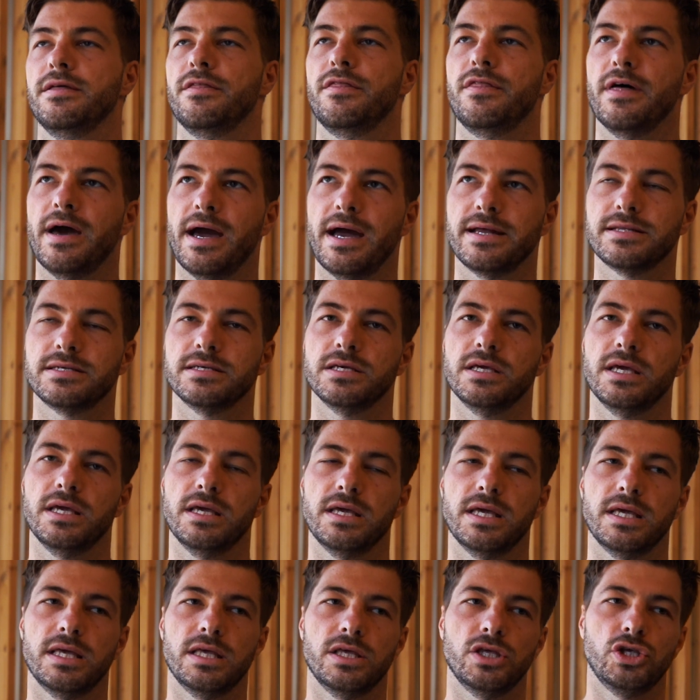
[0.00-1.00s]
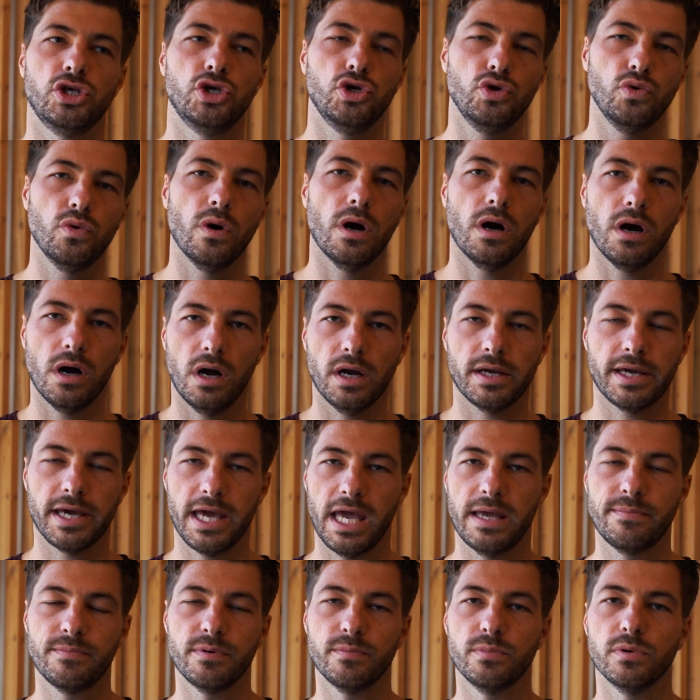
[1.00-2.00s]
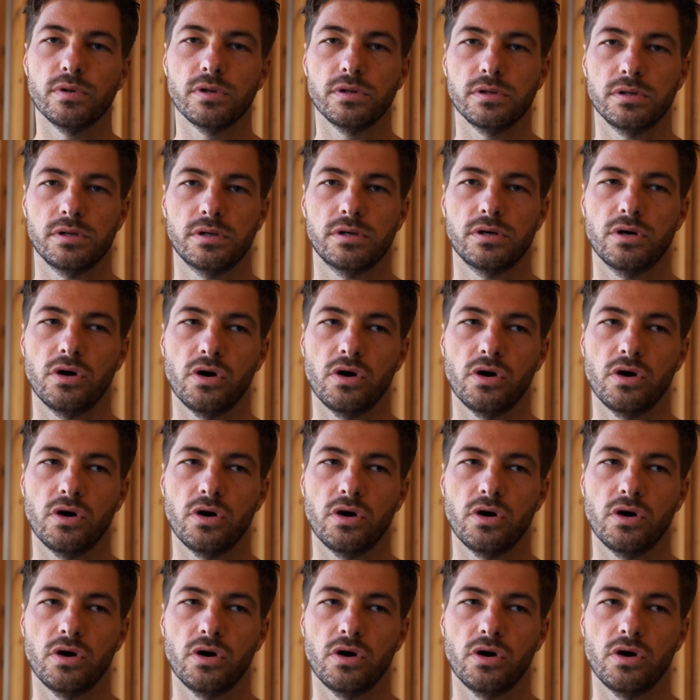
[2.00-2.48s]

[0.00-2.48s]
that you are capable